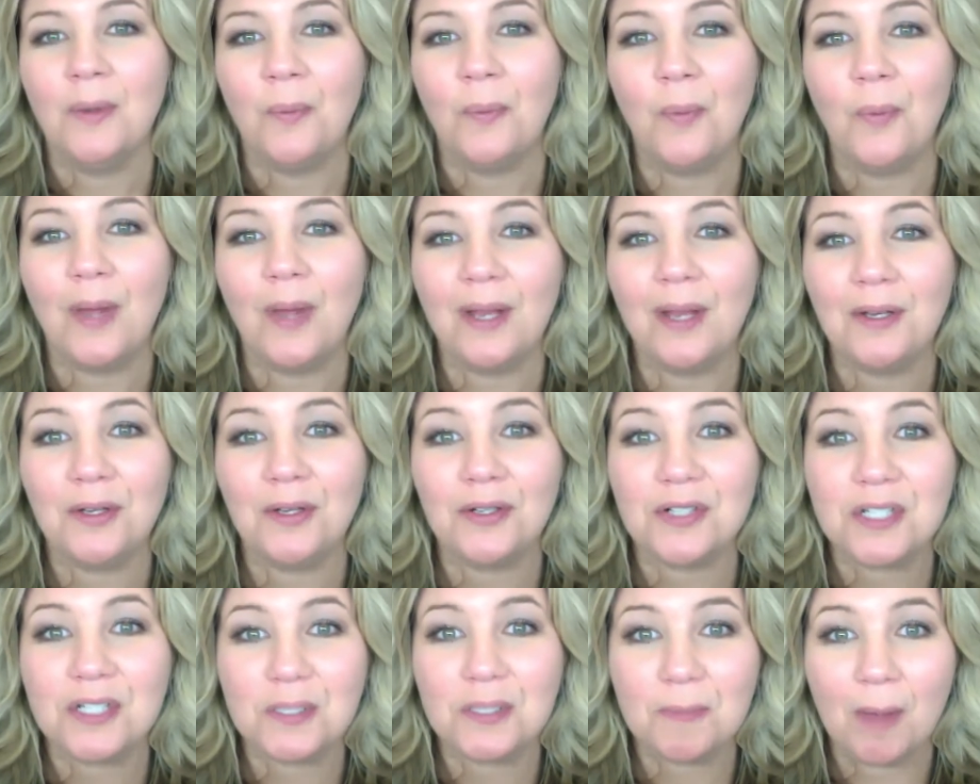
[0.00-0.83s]
when
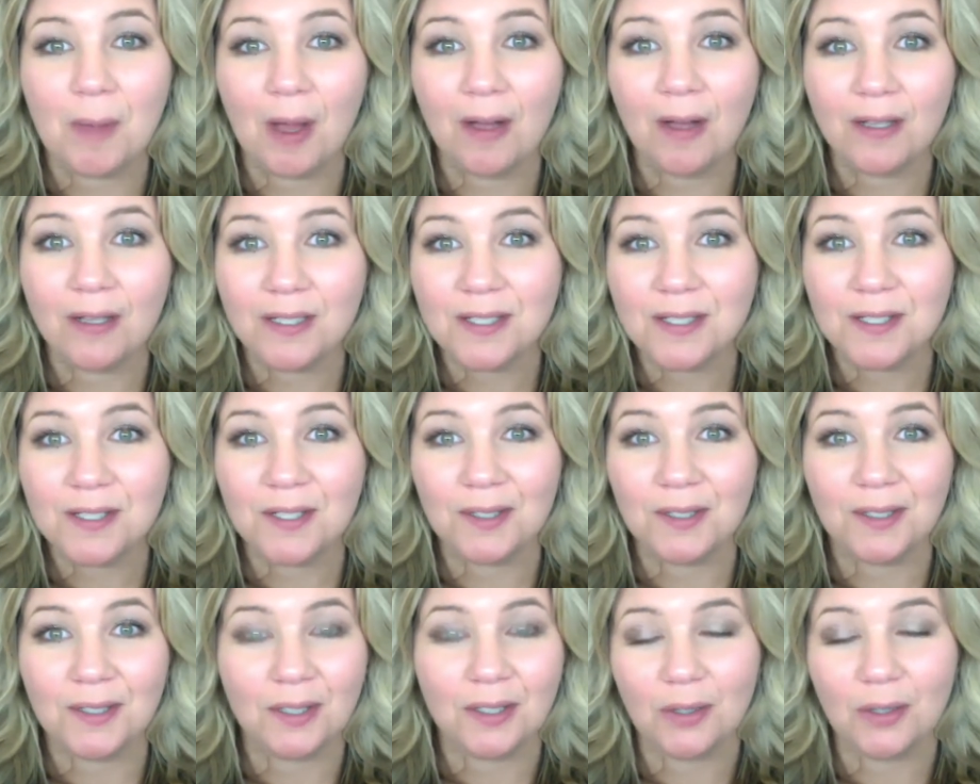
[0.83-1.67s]
your
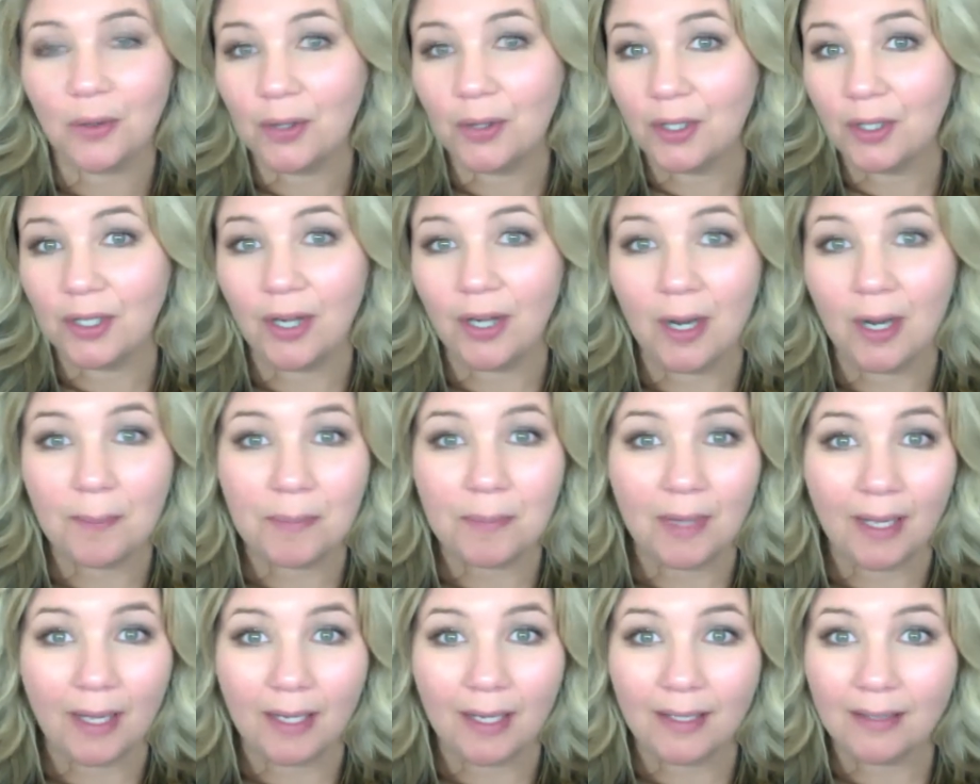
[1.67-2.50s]
sponsor or your
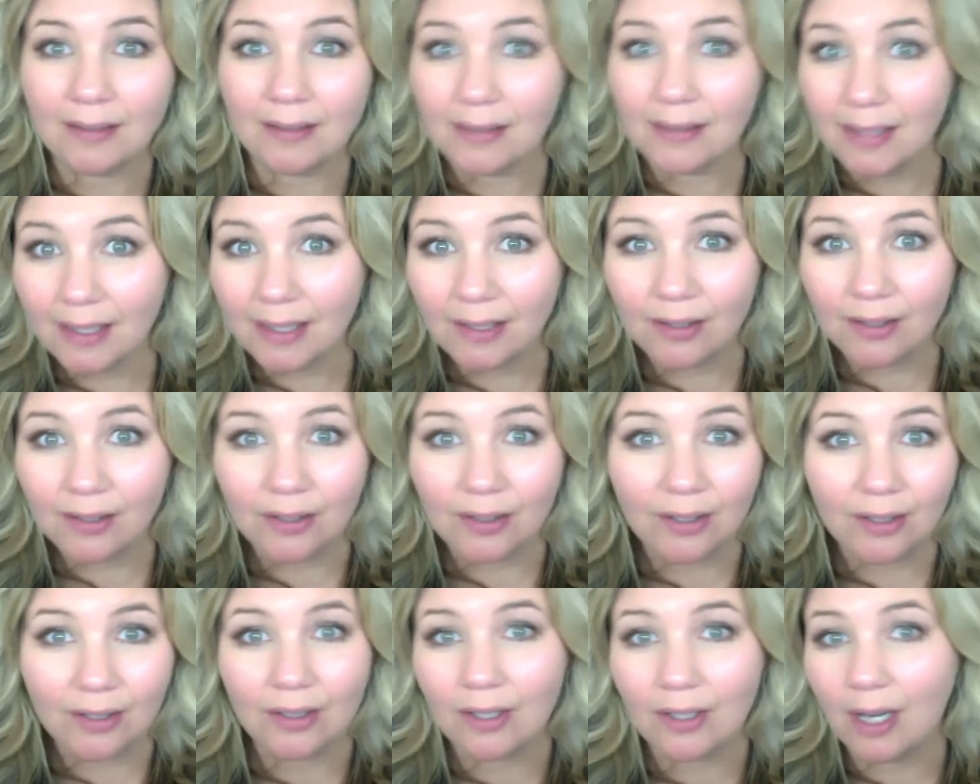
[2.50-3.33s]
upline
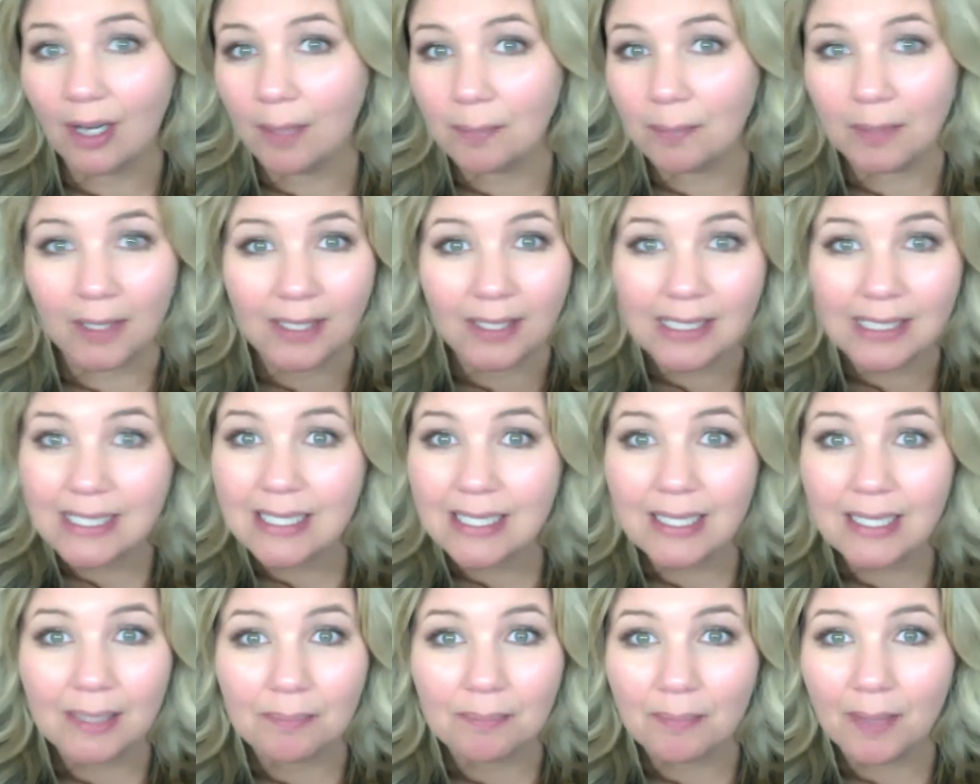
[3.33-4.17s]
leader, upline
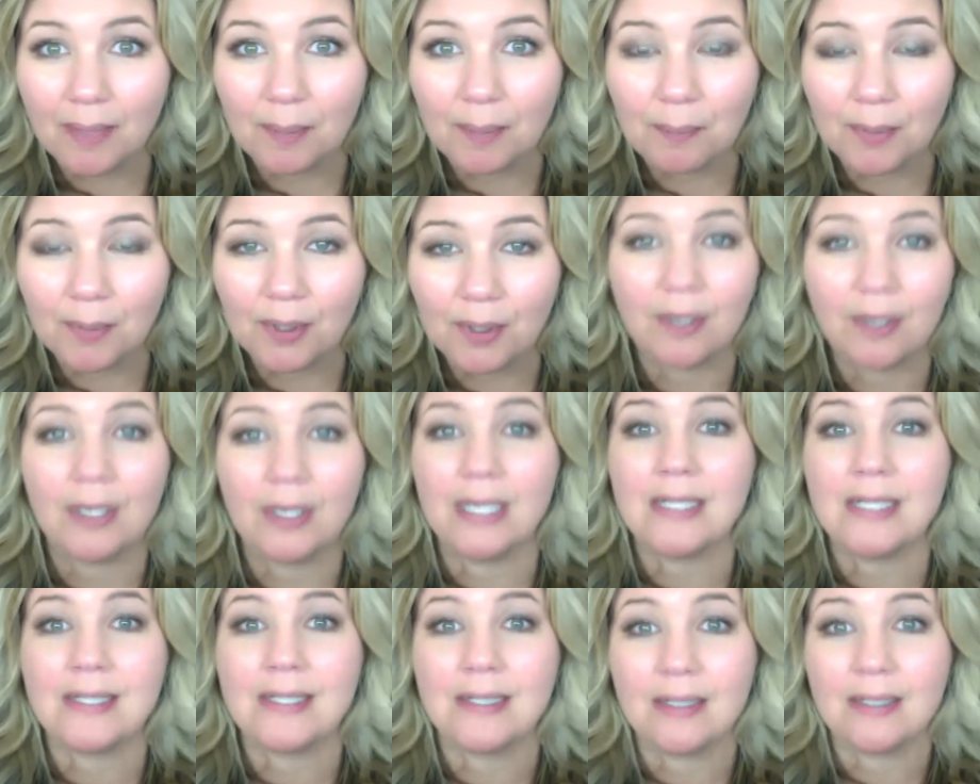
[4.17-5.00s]
team member
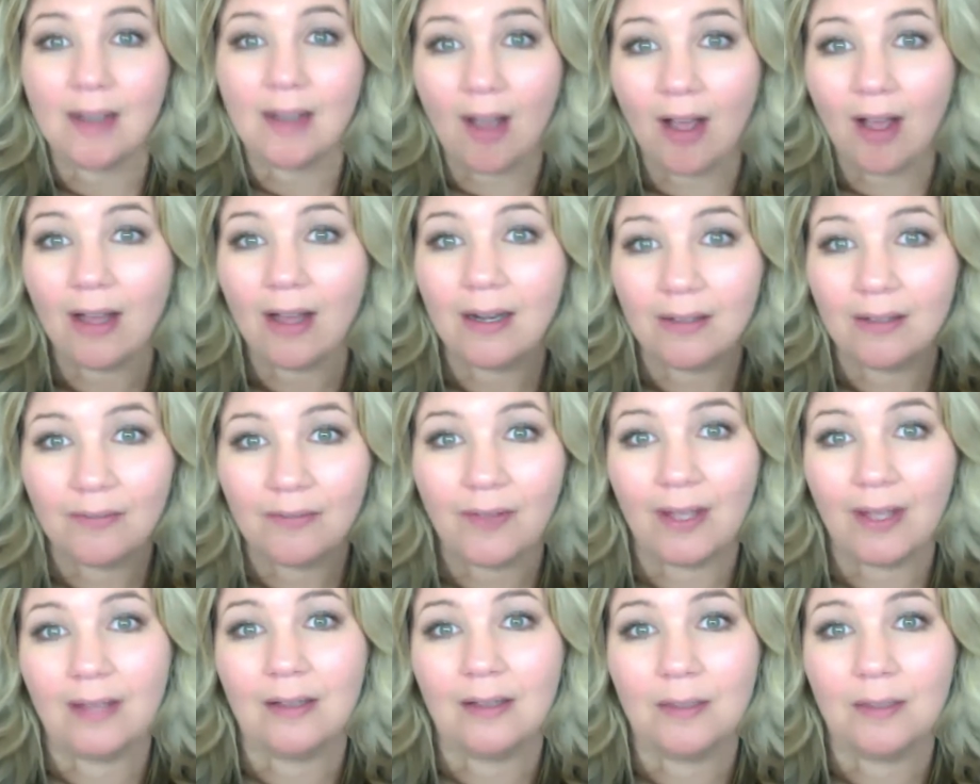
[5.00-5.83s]
is not
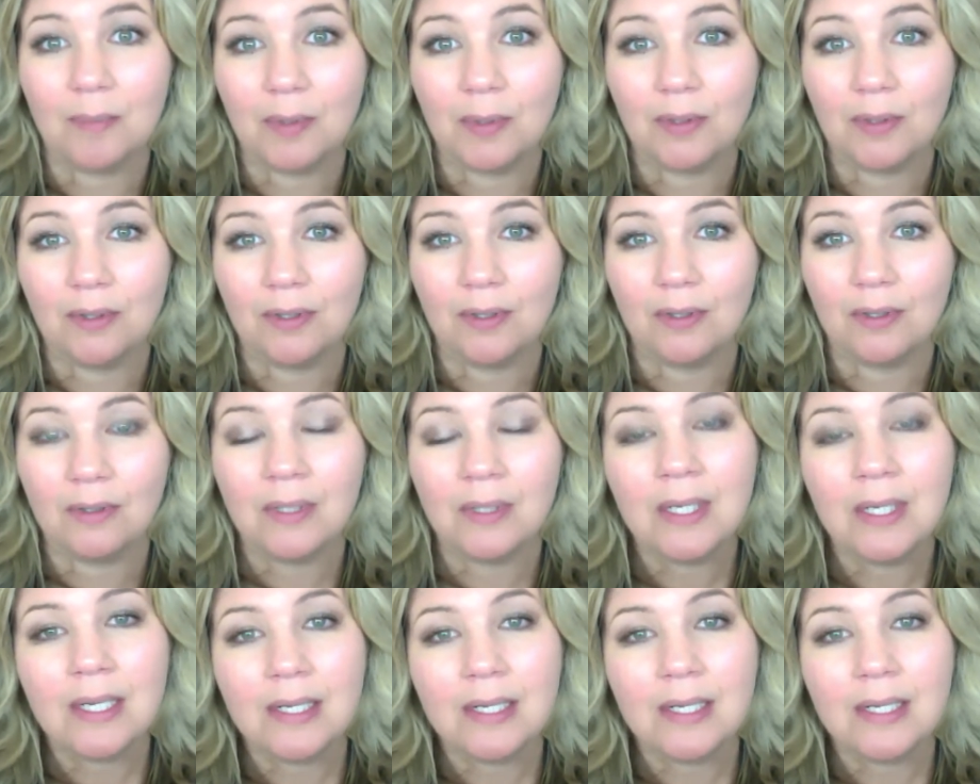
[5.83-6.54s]
available